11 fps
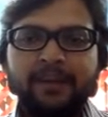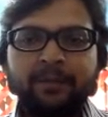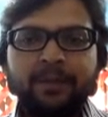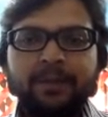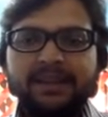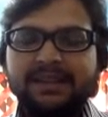
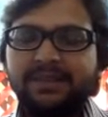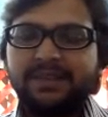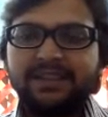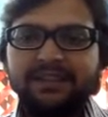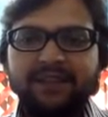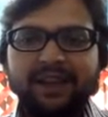but
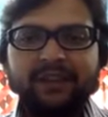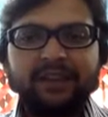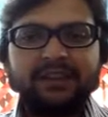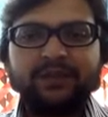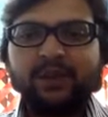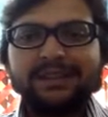semester 5
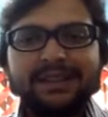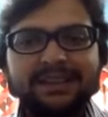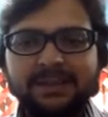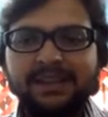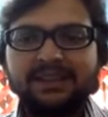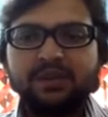is for
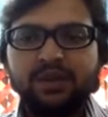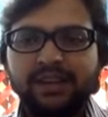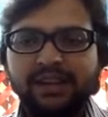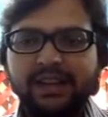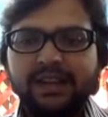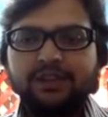6 months
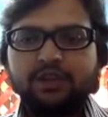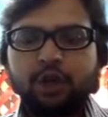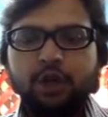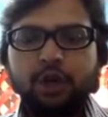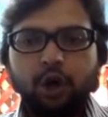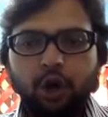only.
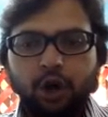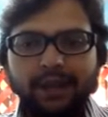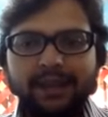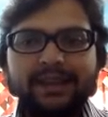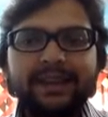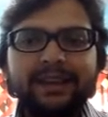So
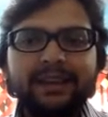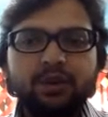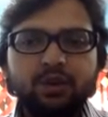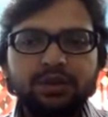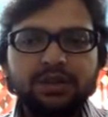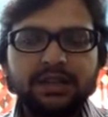all the
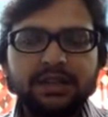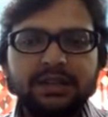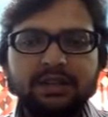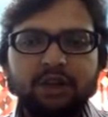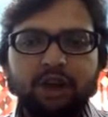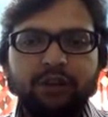
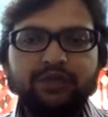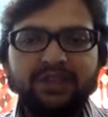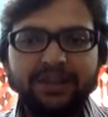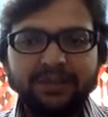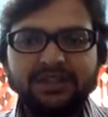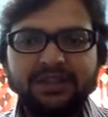users of
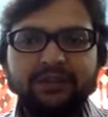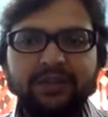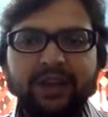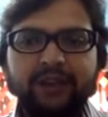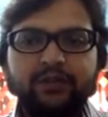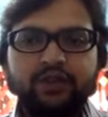semester
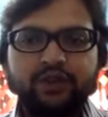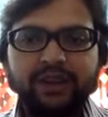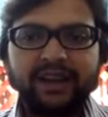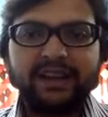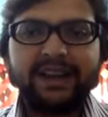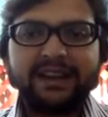5 should
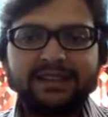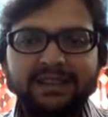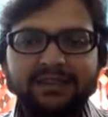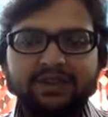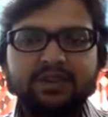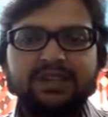get
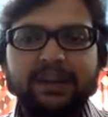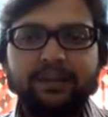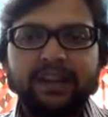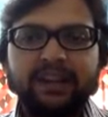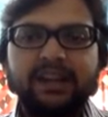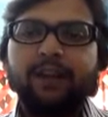access to same
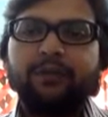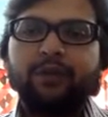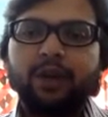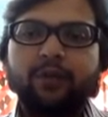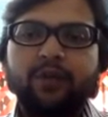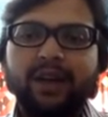data
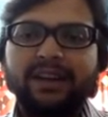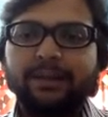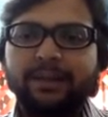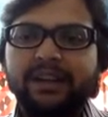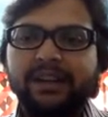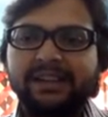for one
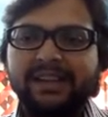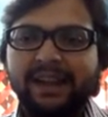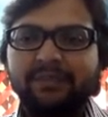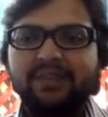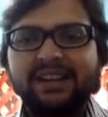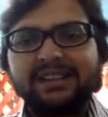limited
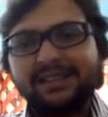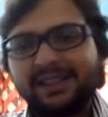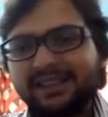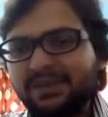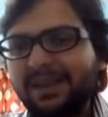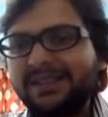time, that is
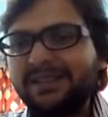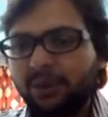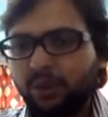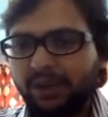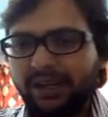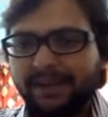6 months
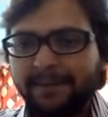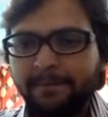only.